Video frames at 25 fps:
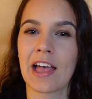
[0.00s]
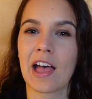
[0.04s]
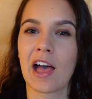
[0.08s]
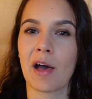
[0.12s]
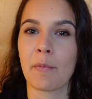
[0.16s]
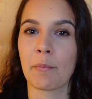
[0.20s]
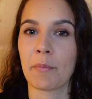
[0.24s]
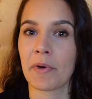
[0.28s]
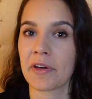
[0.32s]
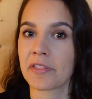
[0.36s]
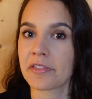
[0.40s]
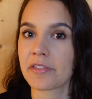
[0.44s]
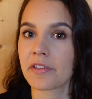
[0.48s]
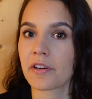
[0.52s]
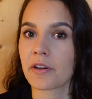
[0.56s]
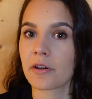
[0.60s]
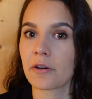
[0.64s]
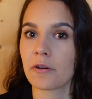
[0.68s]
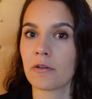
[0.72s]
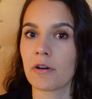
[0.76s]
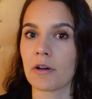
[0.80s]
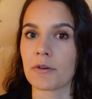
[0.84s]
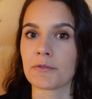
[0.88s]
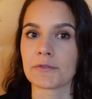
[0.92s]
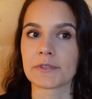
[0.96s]
A month
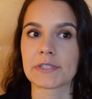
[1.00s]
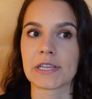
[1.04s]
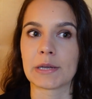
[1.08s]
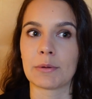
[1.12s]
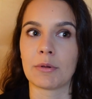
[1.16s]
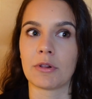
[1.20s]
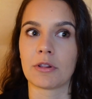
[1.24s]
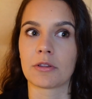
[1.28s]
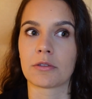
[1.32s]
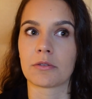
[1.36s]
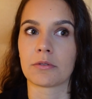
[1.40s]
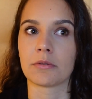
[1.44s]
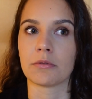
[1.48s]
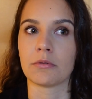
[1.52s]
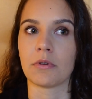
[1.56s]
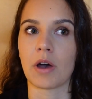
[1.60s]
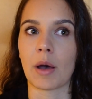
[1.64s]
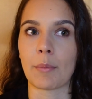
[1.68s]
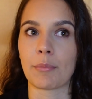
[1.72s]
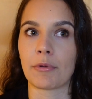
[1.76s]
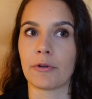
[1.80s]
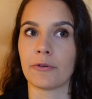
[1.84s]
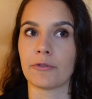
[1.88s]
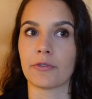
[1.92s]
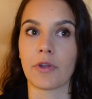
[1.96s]
ago I was able to
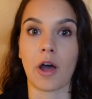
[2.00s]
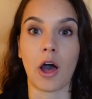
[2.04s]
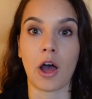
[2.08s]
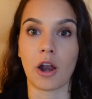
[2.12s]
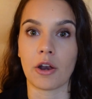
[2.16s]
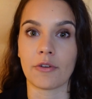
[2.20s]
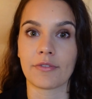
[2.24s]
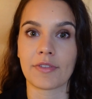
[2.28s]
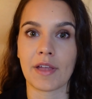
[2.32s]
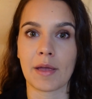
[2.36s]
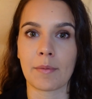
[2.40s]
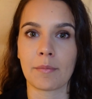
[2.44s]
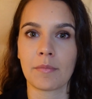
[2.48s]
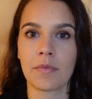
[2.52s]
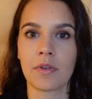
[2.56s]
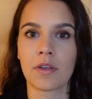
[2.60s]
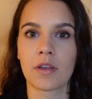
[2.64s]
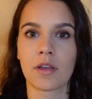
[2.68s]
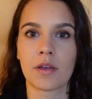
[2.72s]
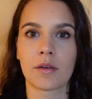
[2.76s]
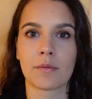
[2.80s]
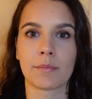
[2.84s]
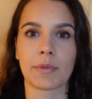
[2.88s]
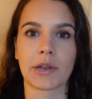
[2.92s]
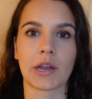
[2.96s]
upload all of them,
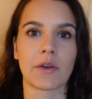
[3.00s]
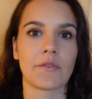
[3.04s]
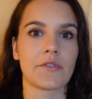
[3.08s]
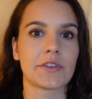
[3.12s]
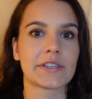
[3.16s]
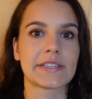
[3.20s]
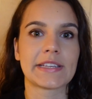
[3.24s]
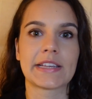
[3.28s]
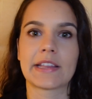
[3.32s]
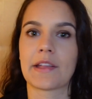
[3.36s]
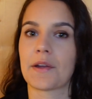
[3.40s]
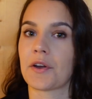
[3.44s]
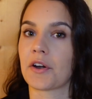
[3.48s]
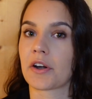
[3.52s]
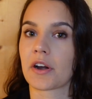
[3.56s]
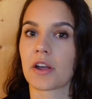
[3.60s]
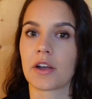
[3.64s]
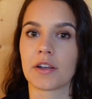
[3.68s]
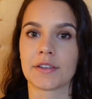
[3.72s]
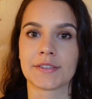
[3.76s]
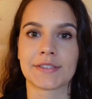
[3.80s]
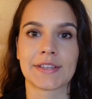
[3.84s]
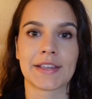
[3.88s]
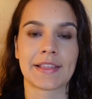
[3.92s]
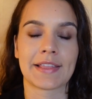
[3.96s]
but obviously they're
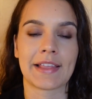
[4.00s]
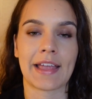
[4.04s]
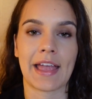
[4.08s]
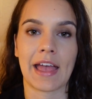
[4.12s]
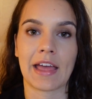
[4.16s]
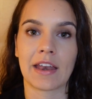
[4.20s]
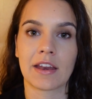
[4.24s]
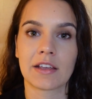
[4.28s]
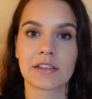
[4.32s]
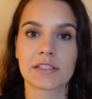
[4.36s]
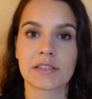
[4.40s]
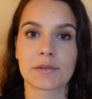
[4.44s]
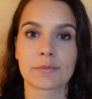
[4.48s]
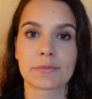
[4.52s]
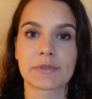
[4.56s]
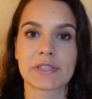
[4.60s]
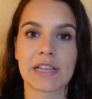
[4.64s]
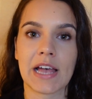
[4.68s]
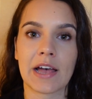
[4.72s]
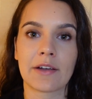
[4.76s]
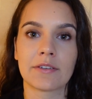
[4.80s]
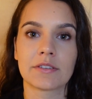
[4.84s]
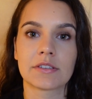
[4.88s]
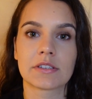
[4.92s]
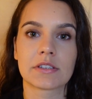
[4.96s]
constantly adding some
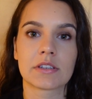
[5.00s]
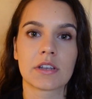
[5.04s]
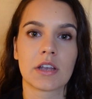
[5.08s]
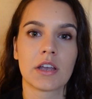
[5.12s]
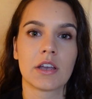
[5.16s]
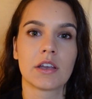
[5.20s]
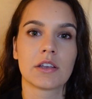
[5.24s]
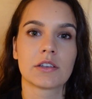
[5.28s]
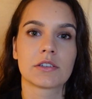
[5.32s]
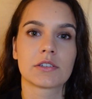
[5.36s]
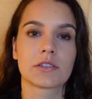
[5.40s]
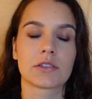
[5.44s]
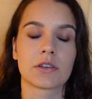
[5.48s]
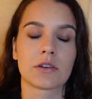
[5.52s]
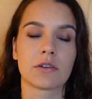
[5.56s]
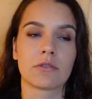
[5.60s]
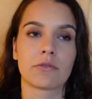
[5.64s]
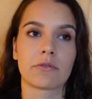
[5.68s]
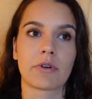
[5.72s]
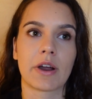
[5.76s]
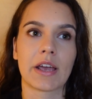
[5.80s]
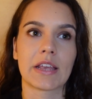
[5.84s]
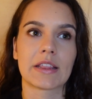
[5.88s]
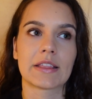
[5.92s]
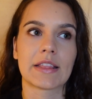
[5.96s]
sounds, so
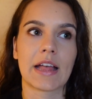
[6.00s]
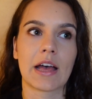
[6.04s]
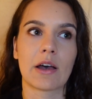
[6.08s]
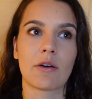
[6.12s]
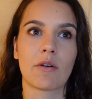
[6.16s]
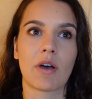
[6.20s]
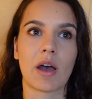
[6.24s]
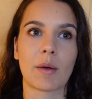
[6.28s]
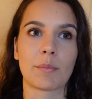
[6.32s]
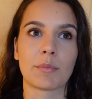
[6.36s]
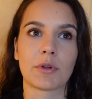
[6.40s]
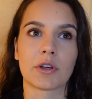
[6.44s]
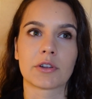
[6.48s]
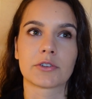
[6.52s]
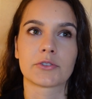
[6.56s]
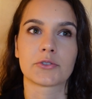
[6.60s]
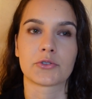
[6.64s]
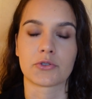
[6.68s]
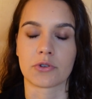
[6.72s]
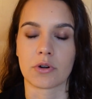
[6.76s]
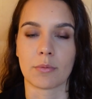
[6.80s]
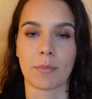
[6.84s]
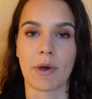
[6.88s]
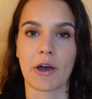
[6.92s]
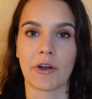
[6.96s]
right now I'm not
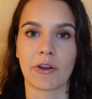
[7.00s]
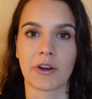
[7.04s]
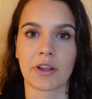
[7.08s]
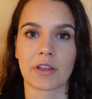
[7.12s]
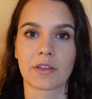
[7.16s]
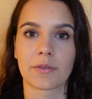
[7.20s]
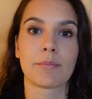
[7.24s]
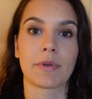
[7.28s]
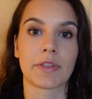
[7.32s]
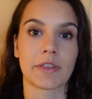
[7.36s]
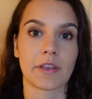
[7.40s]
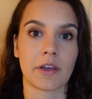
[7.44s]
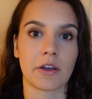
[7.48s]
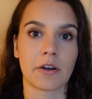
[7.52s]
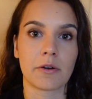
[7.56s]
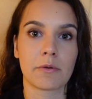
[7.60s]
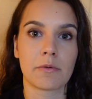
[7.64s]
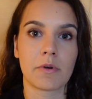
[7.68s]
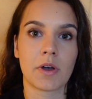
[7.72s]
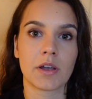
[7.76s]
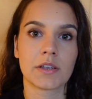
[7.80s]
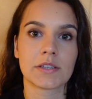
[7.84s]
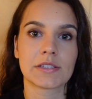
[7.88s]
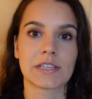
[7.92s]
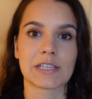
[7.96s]
sure about it. But the other
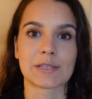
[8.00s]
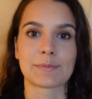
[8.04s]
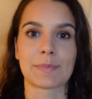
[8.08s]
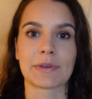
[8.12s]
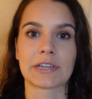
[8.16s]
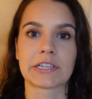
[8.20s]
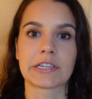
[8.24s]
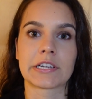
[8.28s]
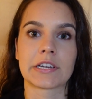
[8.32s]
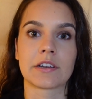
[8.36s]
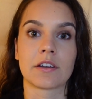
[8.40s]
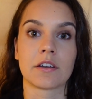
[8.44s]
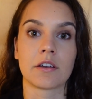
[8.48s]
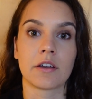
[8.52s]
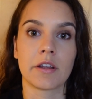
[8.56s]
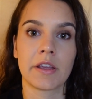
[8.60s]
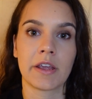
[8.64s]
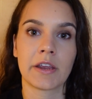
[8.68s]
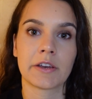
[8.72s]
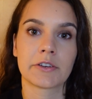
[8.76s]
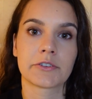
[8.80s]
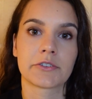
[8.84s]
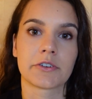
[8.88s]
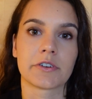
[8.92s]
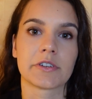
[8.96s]
ones, especially the
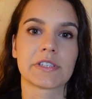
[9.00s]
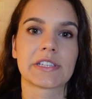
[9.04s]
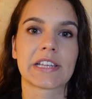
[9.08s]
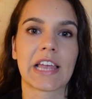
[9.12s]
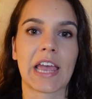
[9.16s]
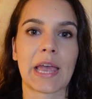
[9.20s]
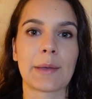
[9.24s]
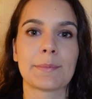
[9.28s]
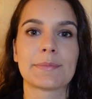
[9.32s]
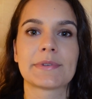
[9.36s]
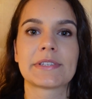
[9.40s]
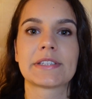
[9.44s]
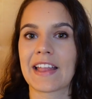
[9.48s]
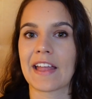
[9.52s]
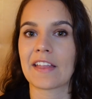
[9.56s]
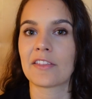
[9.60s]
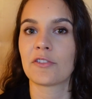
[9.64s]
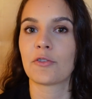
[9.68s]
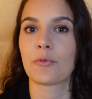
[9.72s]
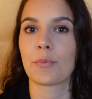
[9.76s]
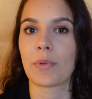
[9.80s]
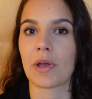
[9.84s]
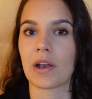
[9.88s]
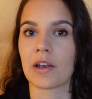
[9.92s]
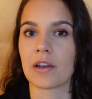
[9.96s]
nature escapes, tend
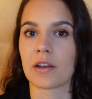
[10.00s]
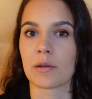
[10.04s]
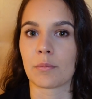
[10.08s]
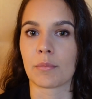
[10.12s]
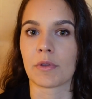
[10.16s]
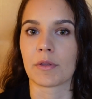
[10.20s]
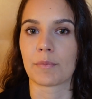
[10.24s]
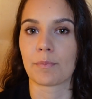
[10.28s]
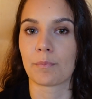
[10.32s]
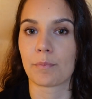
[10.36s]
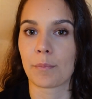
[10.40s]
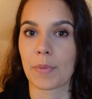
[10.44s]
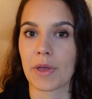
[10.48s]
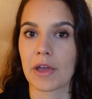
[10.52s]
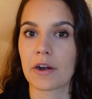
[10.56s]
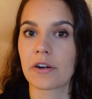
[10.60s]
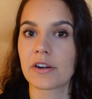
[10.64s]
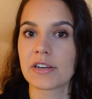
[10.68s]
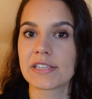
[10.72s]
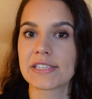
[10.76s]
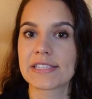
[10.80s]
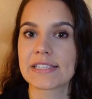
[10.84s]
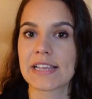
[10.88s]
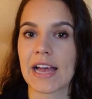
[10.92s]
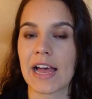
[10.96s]
to be a little bit bigger
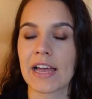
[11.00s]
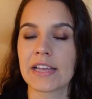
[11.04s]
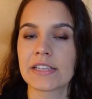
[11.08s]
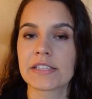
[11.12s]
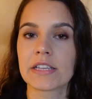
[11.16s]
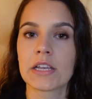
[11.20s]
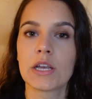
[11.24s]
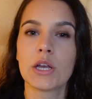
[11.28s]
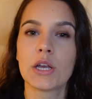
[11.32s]
in size,